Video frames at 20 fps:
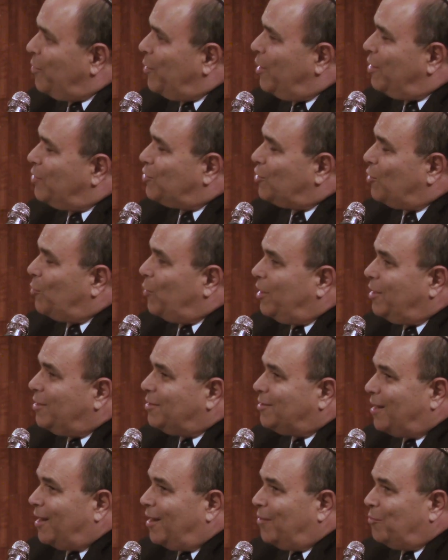Anyway, so what he
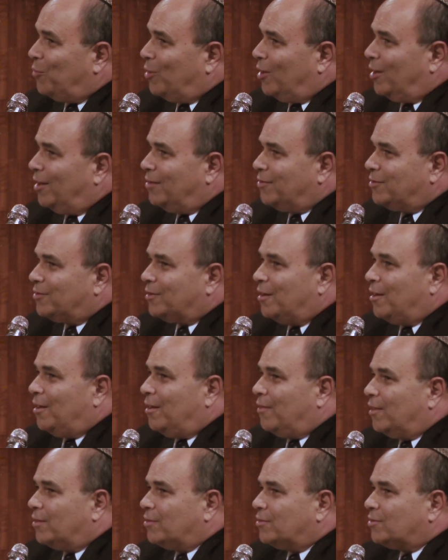said was
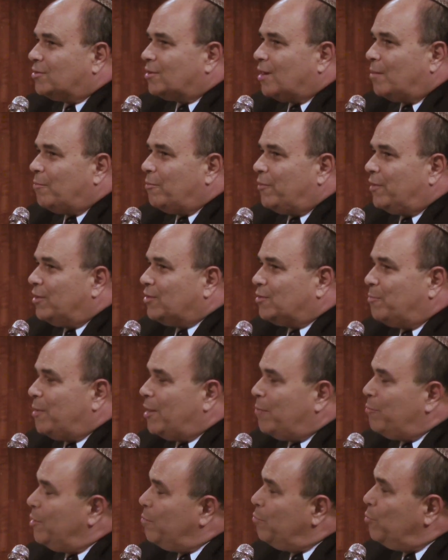that some of this
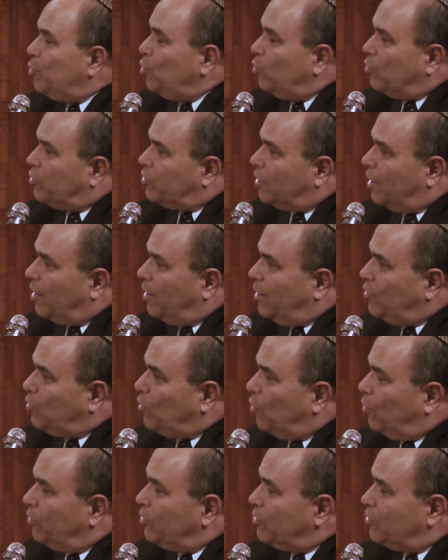may be moot, and he
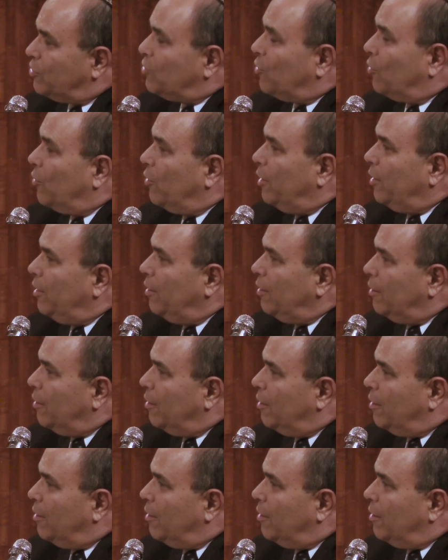told a story